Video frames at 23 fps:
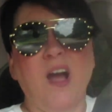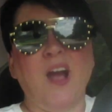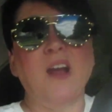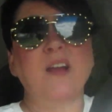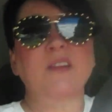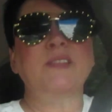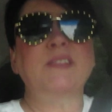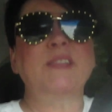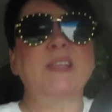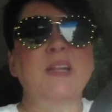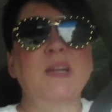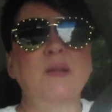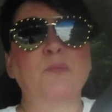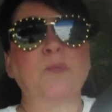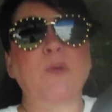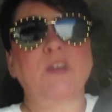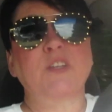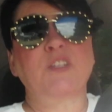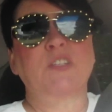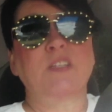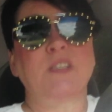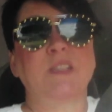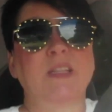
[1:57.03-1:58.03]
our
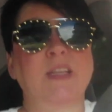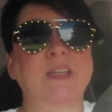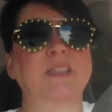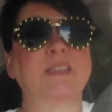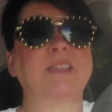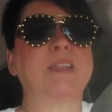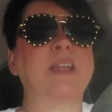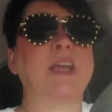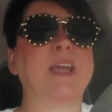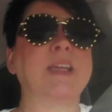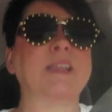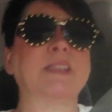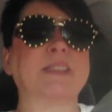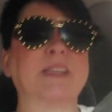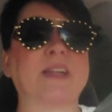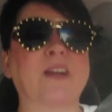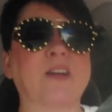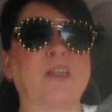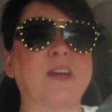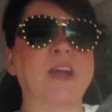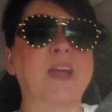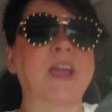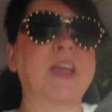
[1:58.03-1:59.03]
celebration these days at
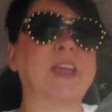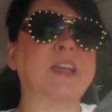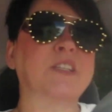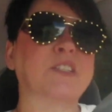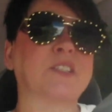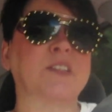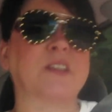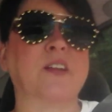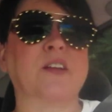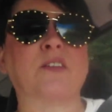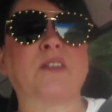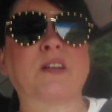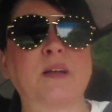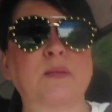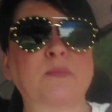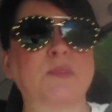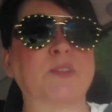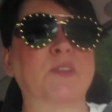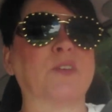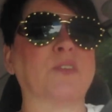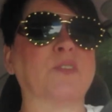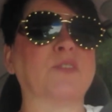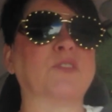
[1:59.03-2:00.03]
our age, and here
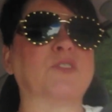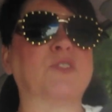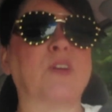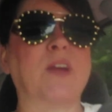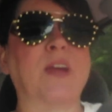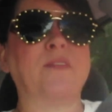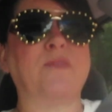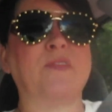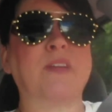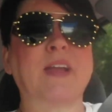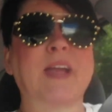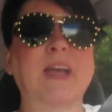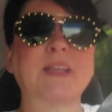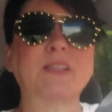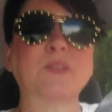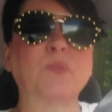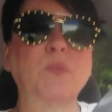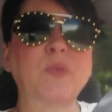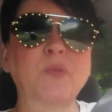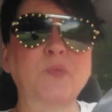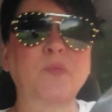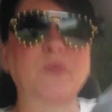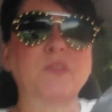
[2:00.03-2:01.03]
comes all the traffic. I was
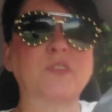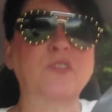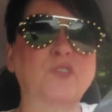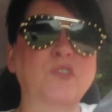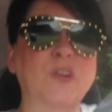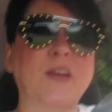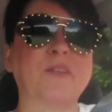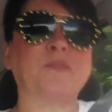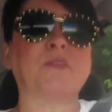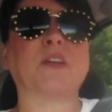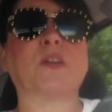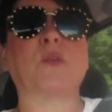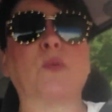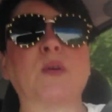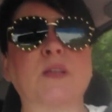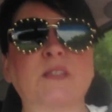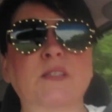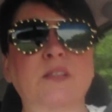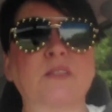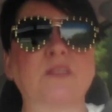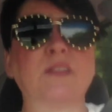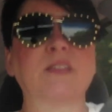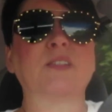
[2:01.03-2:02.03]
wondering where the traffic
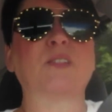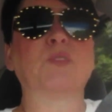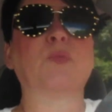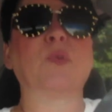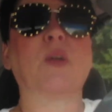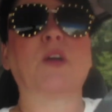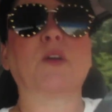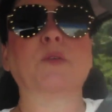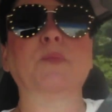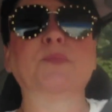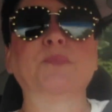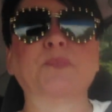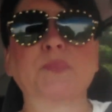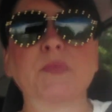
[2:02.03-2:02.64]
was on this road.